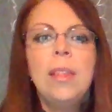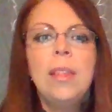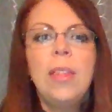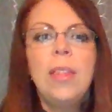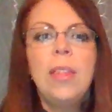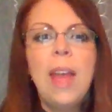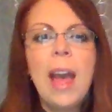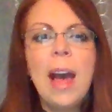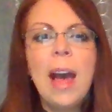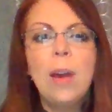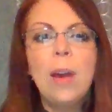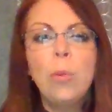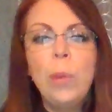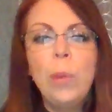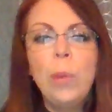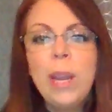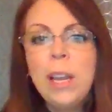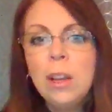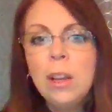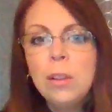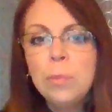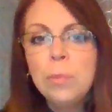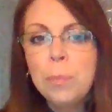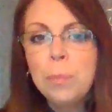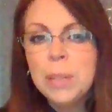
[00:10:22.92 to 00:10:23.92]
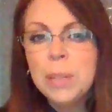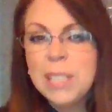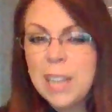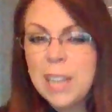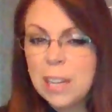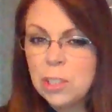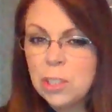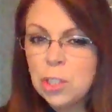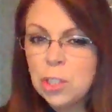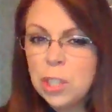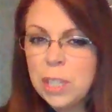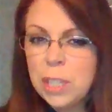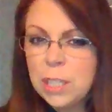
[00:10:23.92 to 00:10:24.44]
that we could
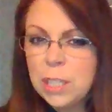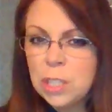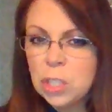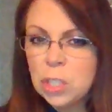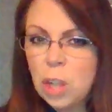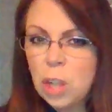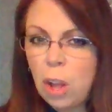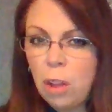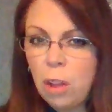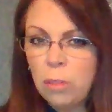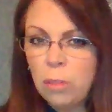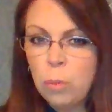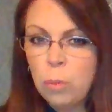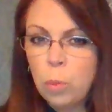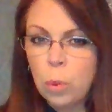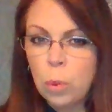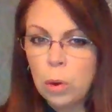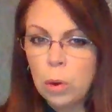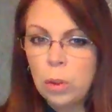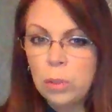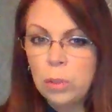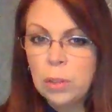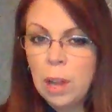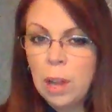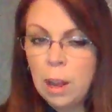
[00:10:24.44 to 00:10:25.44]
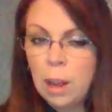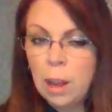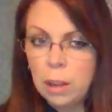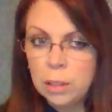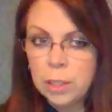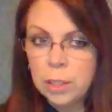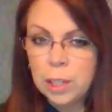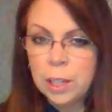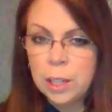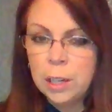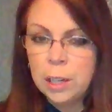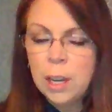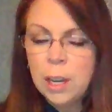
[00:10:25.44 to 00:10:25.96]
potentially solve world
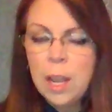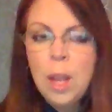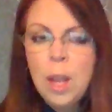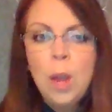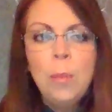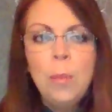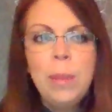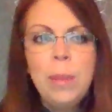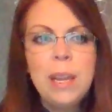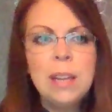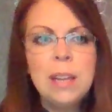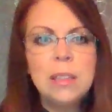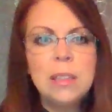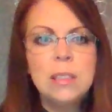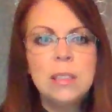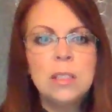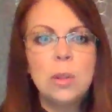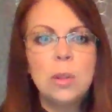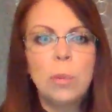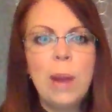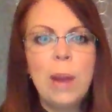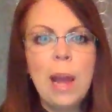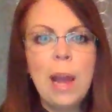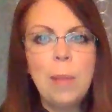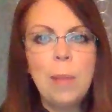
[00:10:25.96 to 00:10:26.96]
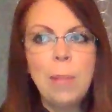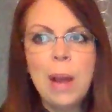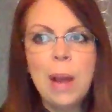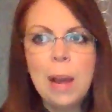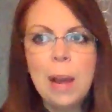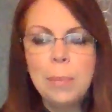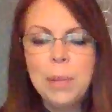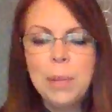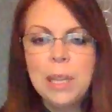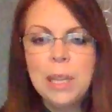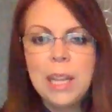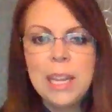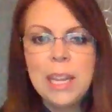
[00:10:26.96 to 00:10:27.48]
hunger because the rat
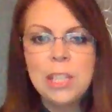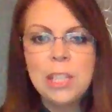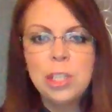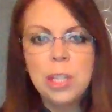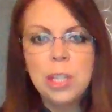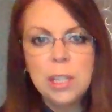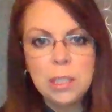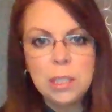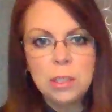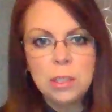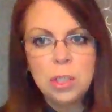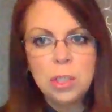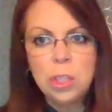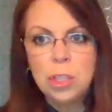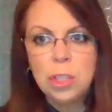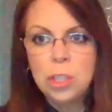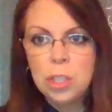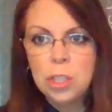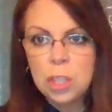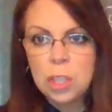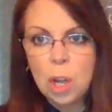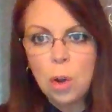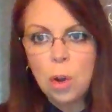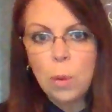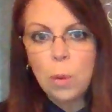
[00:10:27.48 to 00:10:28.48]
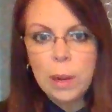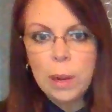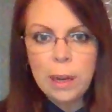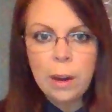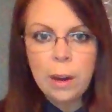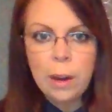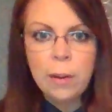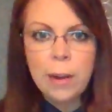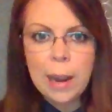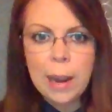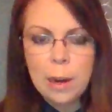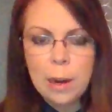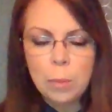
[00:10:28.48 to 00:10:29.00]
population is so
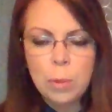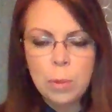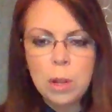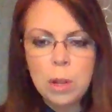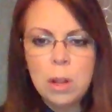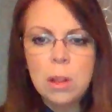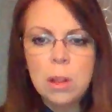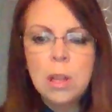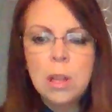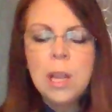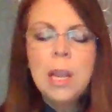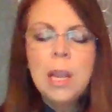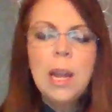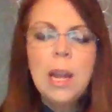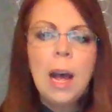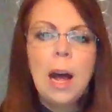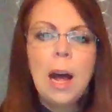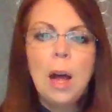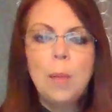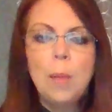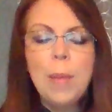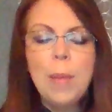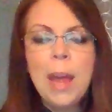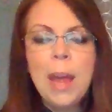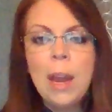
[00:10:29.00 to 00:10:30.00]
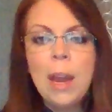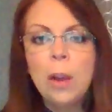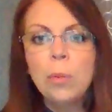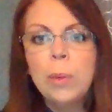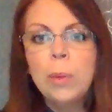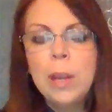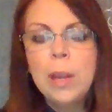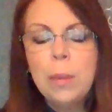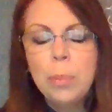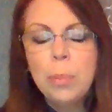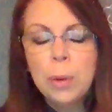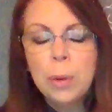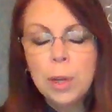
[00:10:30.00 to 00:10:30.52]
incredible, and it
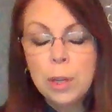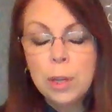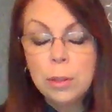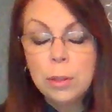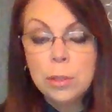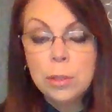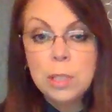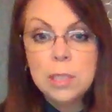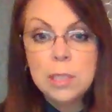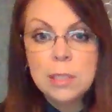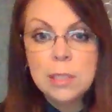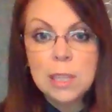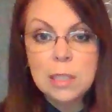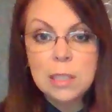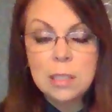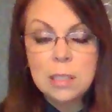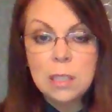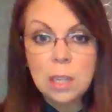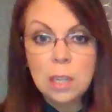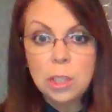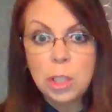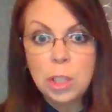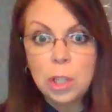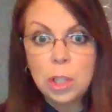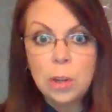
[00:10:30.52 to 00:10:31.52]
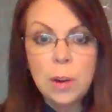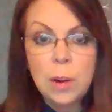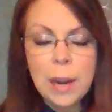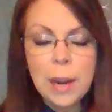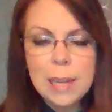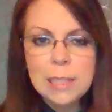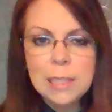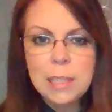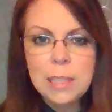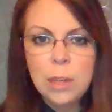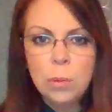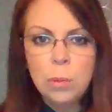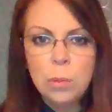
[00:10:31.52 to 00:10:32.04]
reproduces at such a
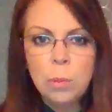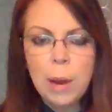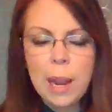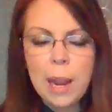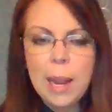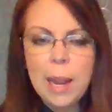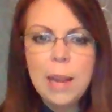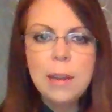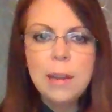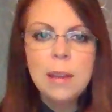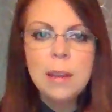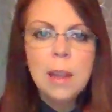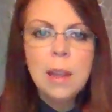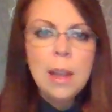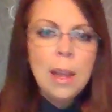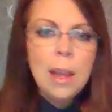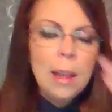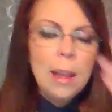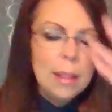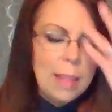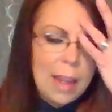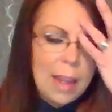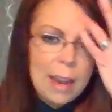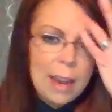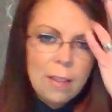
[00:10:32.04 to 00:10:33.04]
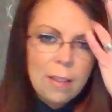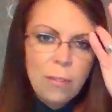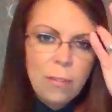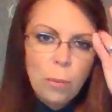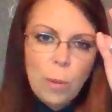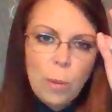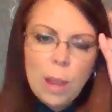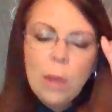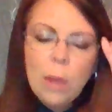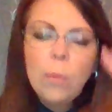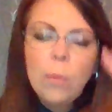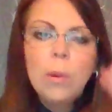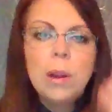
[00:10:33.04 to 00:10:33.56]
crazy rate that if
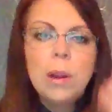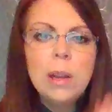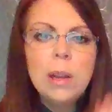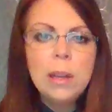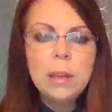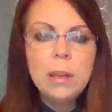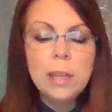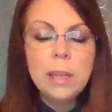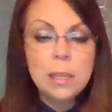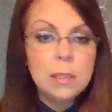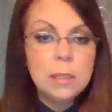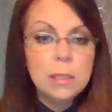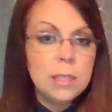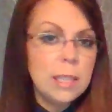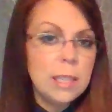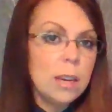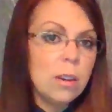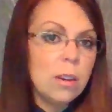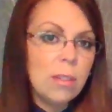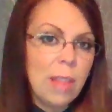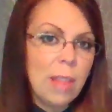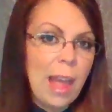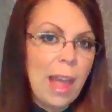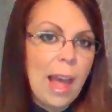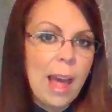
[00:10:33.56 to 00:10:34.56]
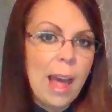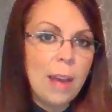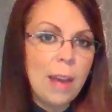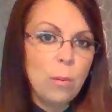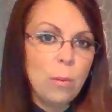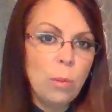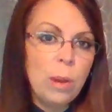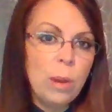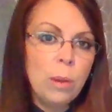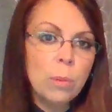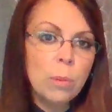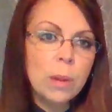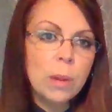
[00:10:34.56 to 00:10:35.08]
we would consider
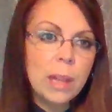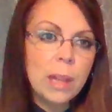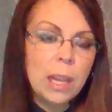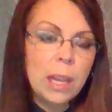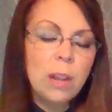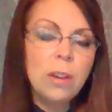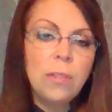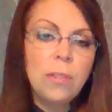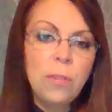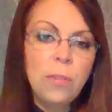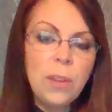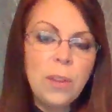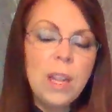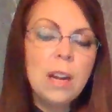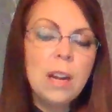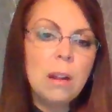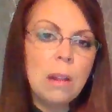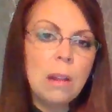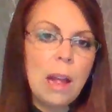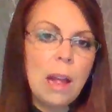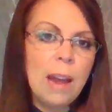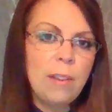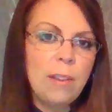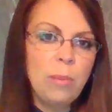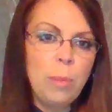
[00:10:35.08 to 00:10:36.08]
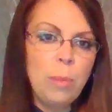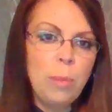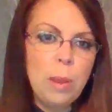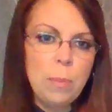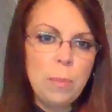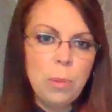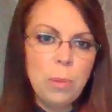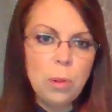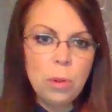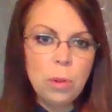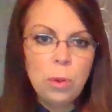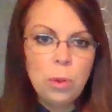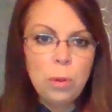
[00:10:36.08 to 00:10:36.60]
that, we really could feed a lot of
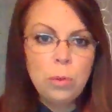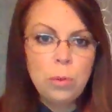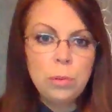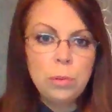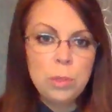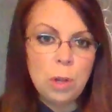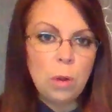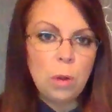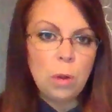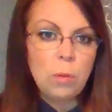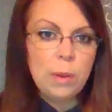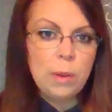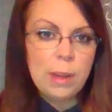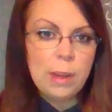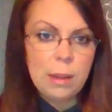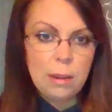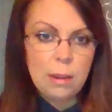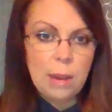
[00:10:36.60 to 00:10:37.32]
people who don't